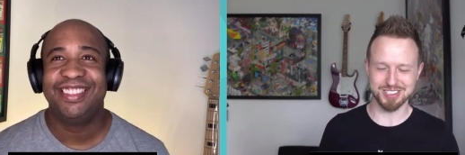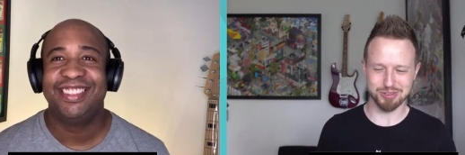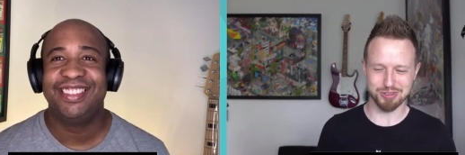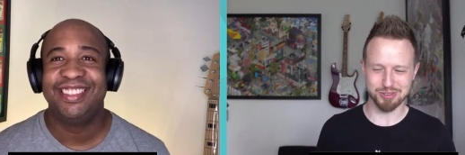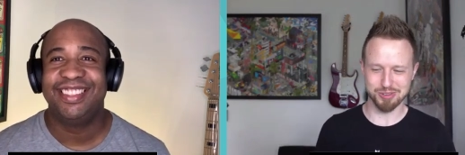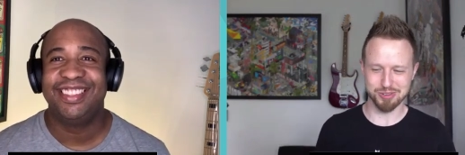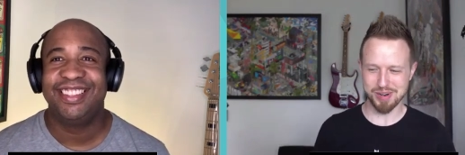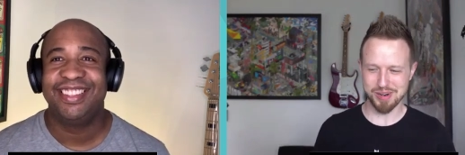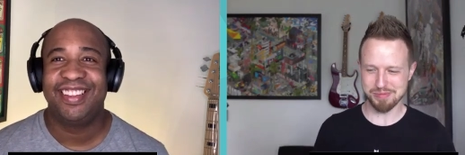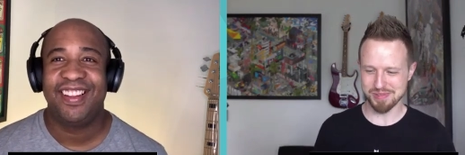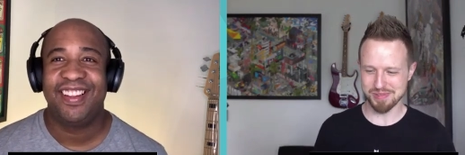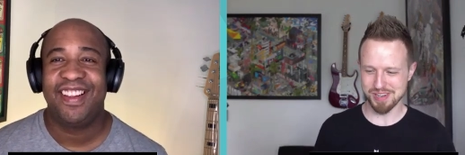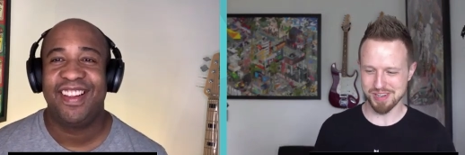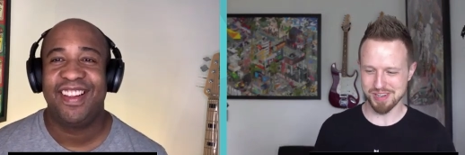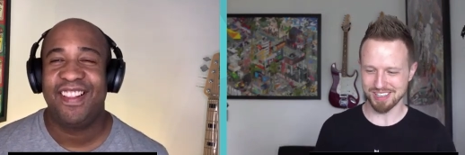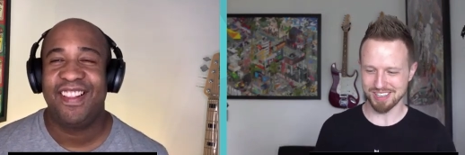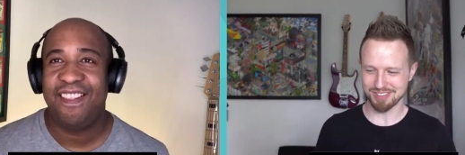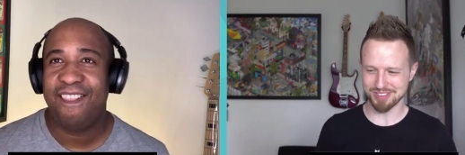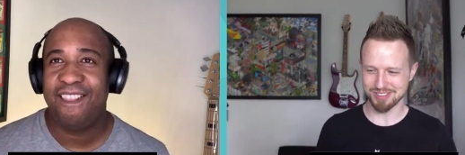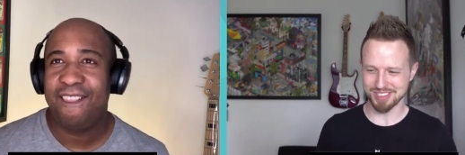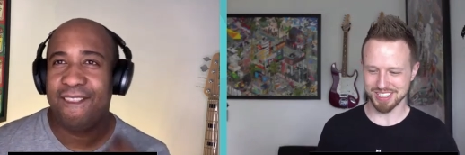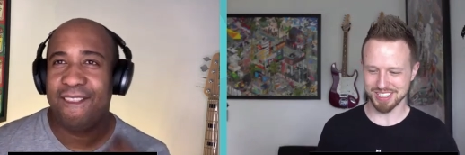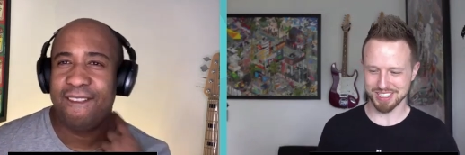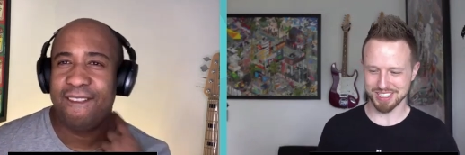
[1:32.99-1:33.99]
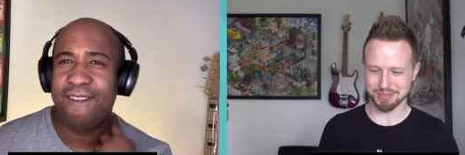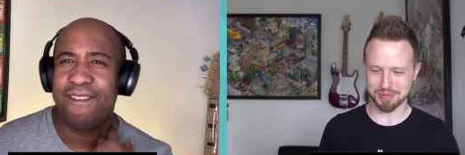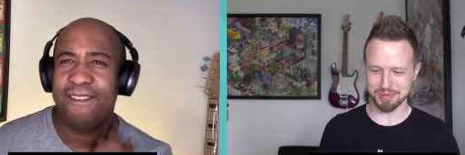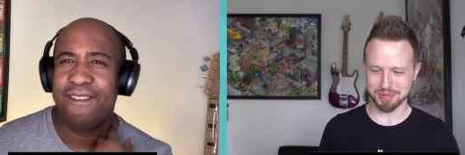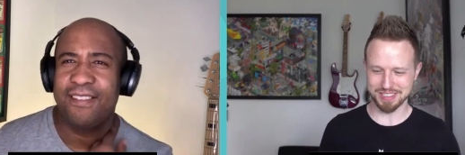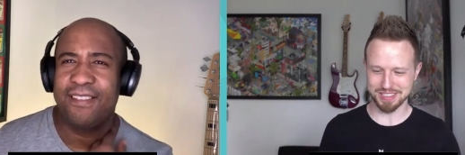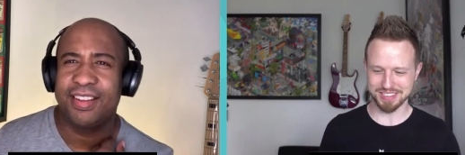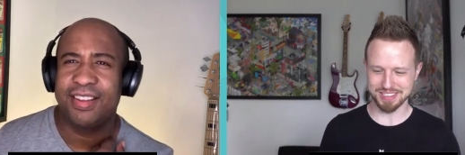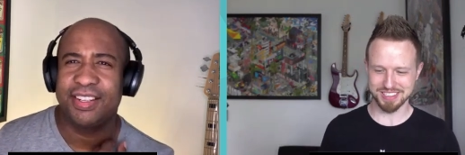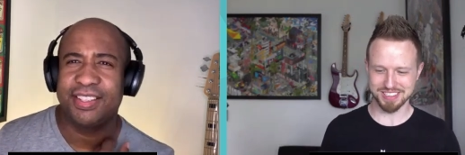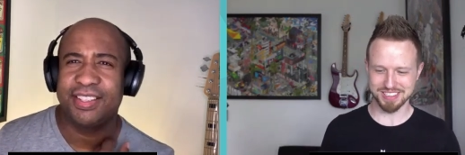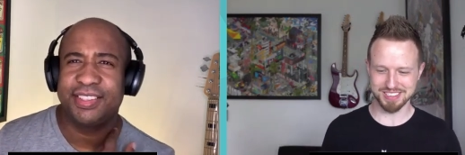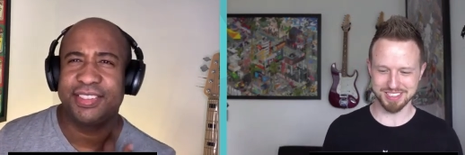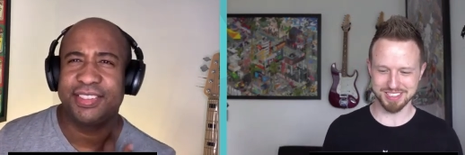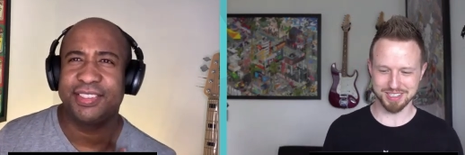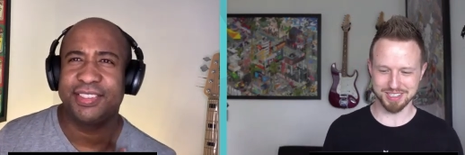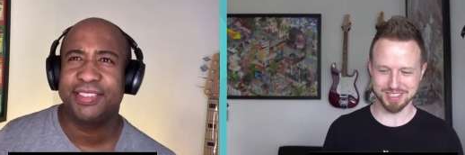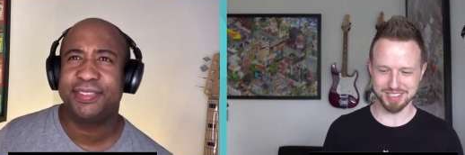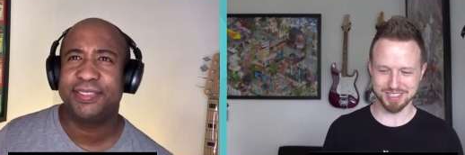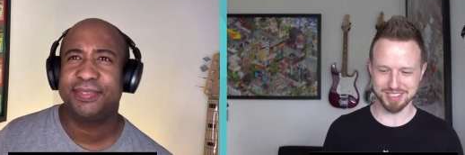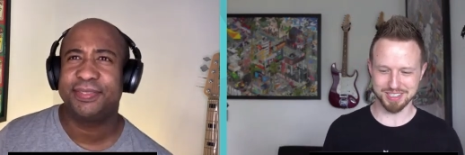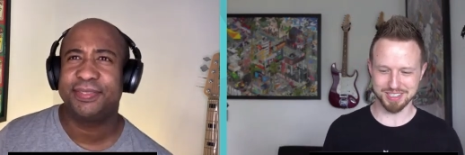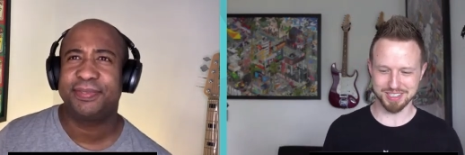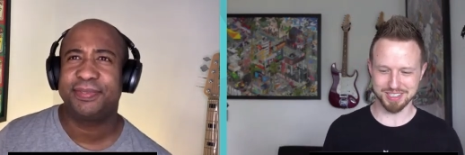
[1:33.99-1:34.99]
Speaker 1: grew up not really expecting to
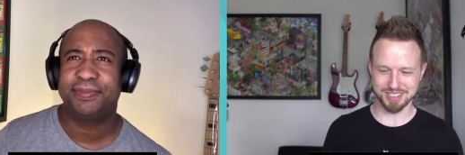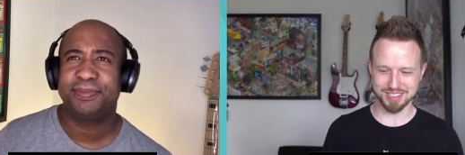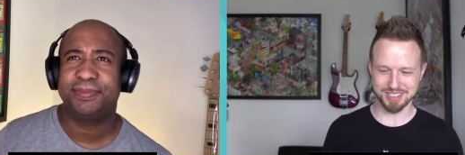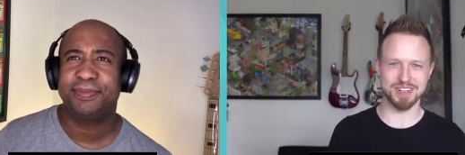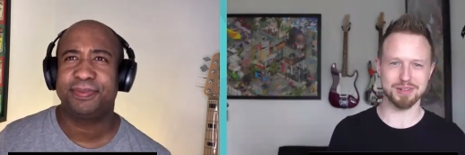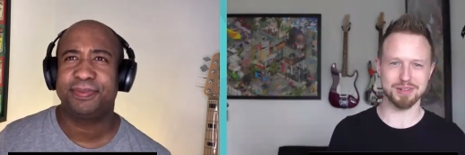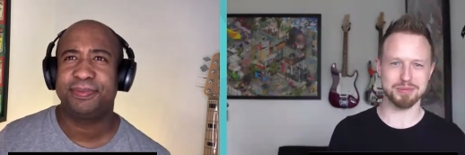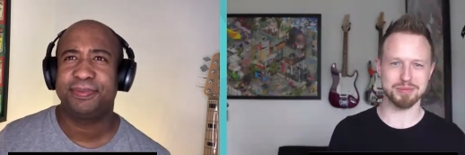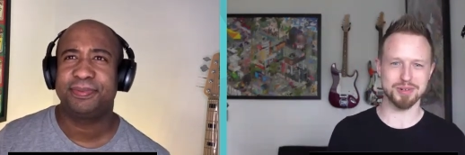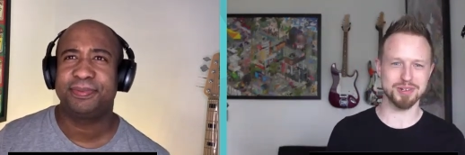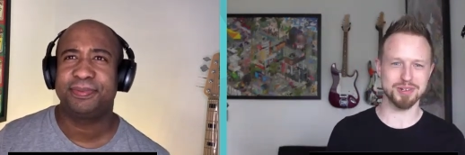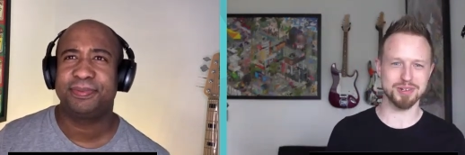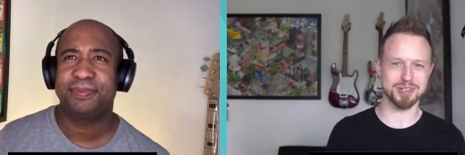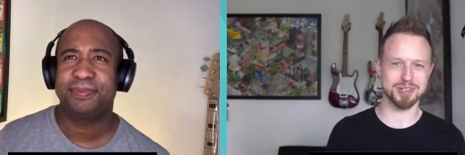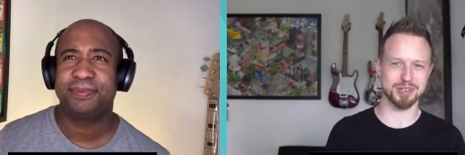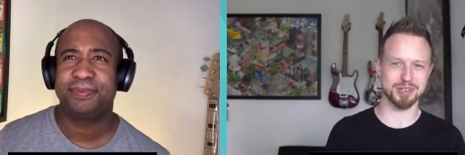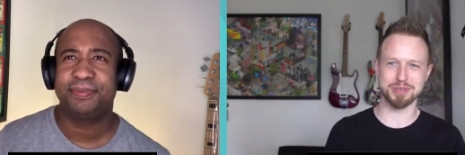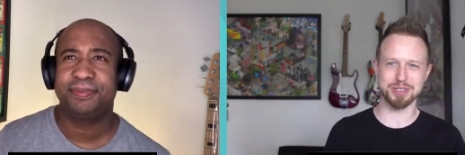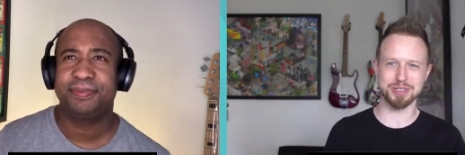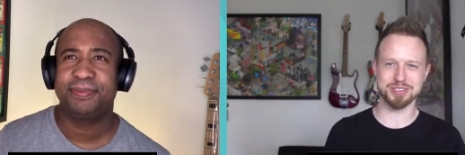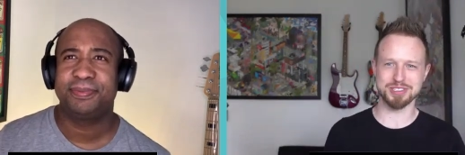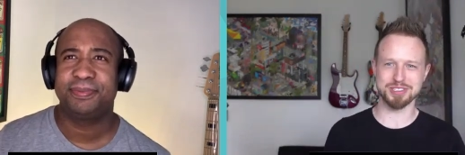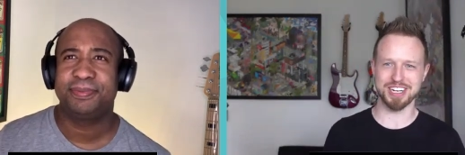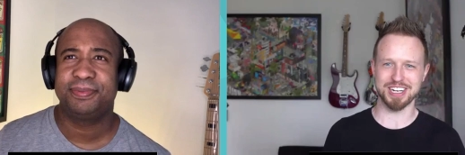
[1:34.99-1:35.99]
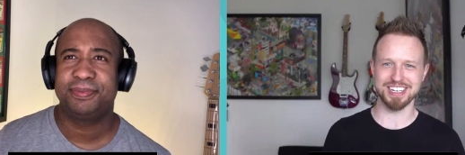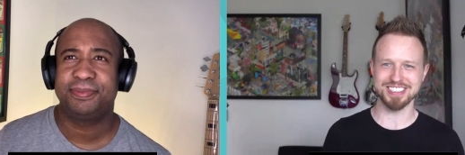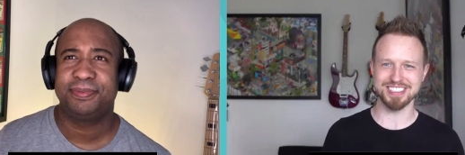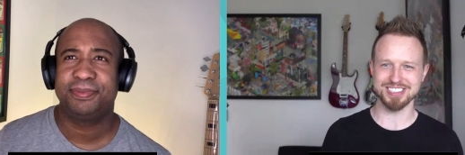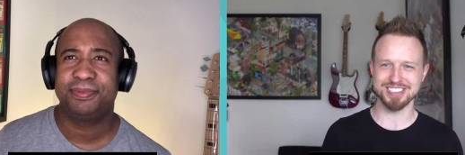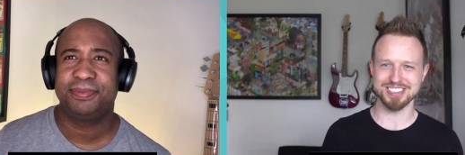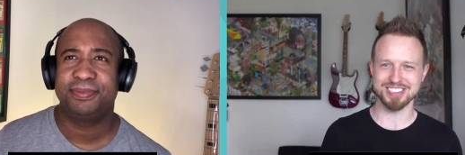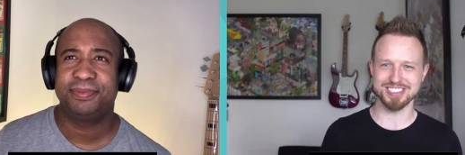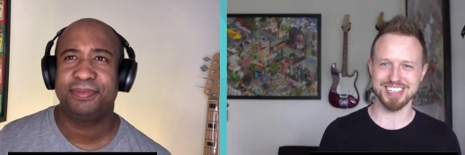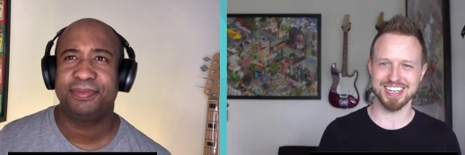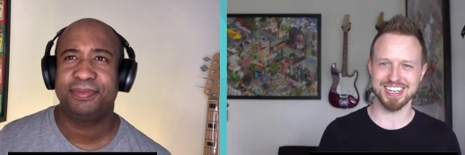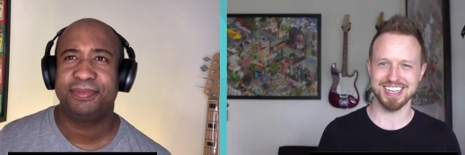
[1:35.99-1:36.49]
be a developer or computer science,